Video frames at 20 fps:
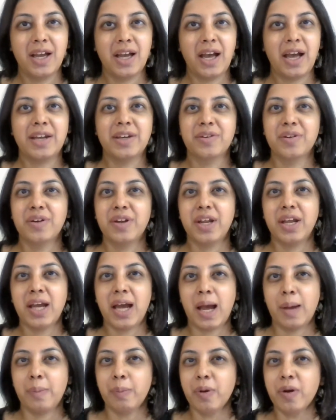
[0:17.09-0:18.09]
And today,
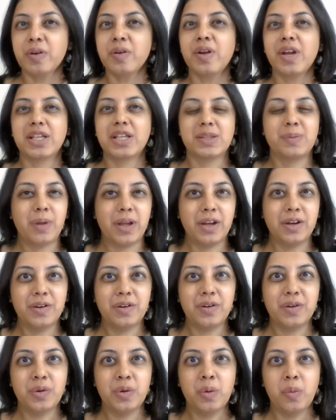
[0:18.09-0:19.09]
I'm going to explain
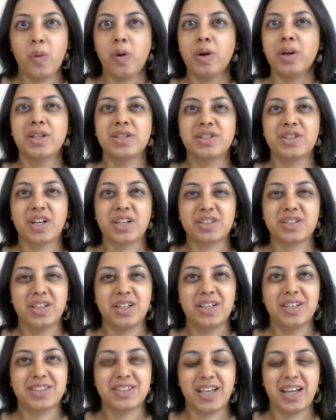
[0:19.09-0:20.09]
to you what
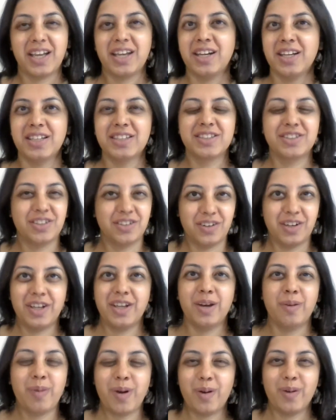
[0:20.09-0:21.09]
instructional design is
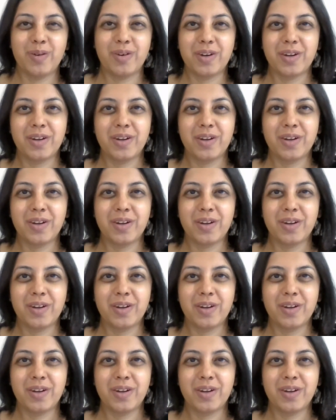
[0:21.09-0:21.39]
really about.